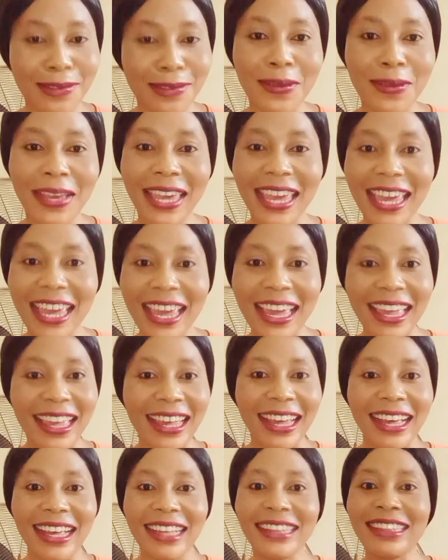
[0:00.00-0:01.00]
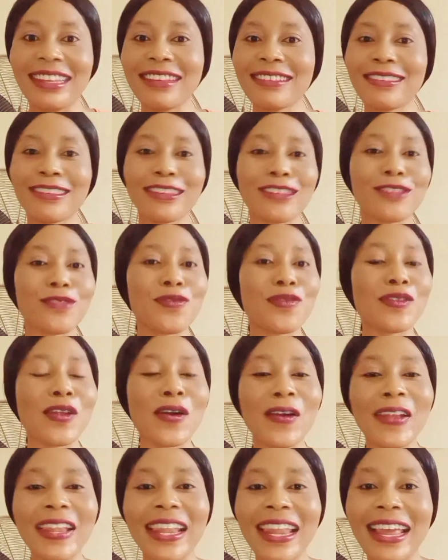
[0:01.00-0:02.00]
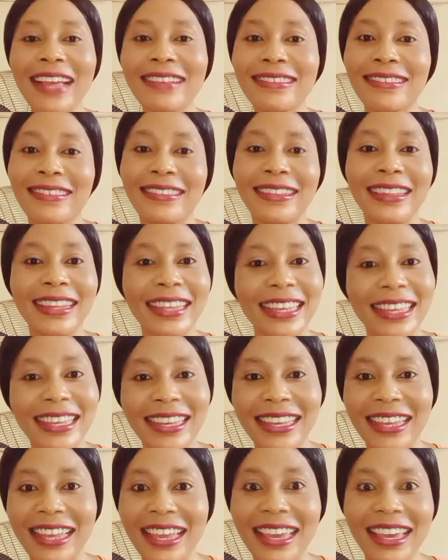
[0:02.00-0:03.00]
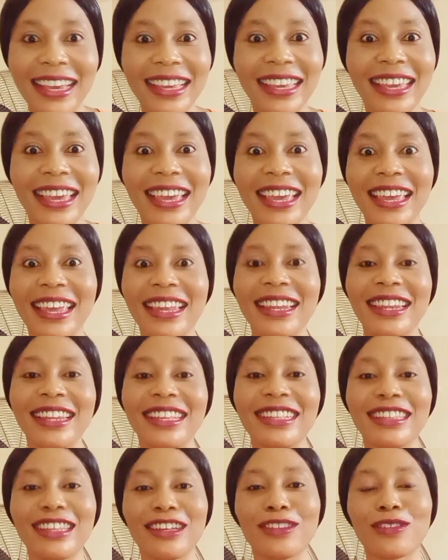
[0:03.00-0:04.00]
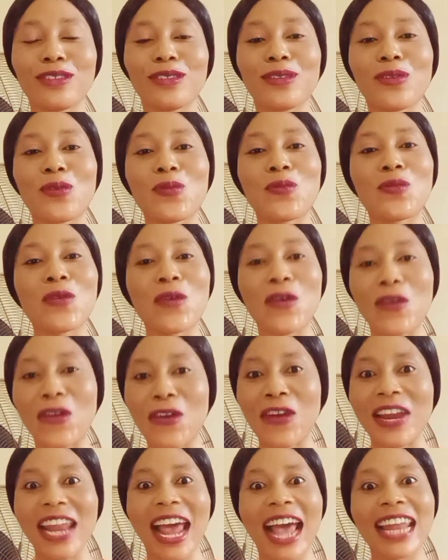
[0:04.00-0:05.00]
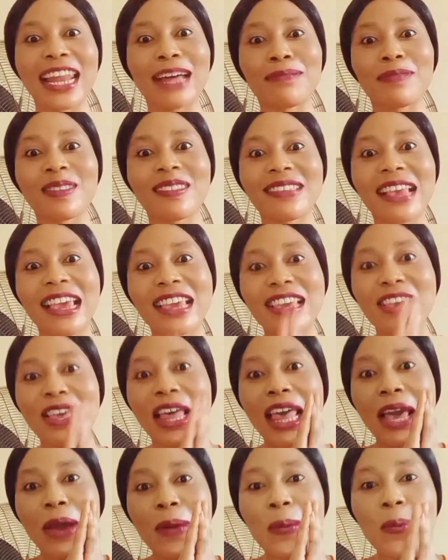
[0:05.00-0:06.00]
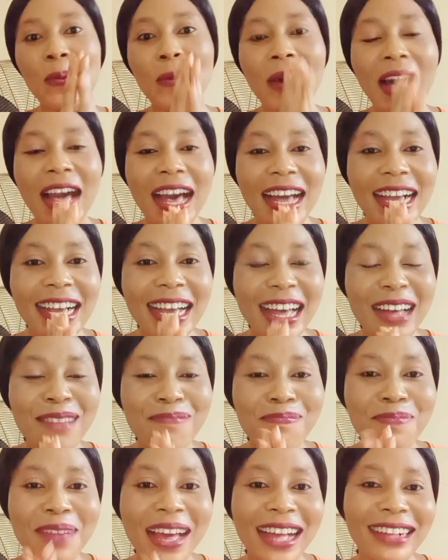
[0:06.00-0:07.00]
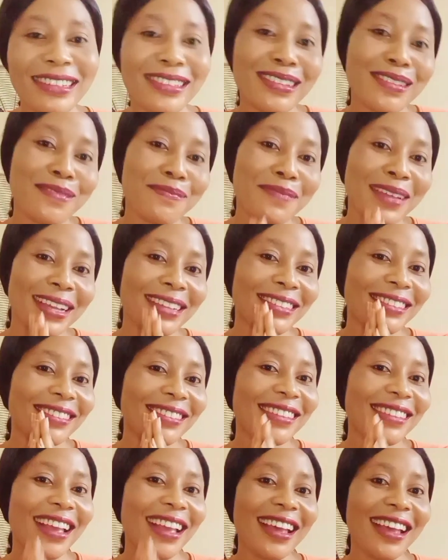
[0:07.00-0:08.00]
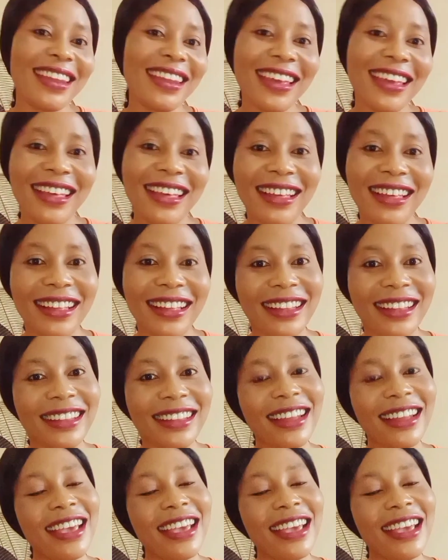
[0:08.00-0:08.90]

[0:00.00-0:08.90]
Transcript: Okay, this is FlawlessLyn, aka Linda to the world, and I'm saying welcome back to my channel.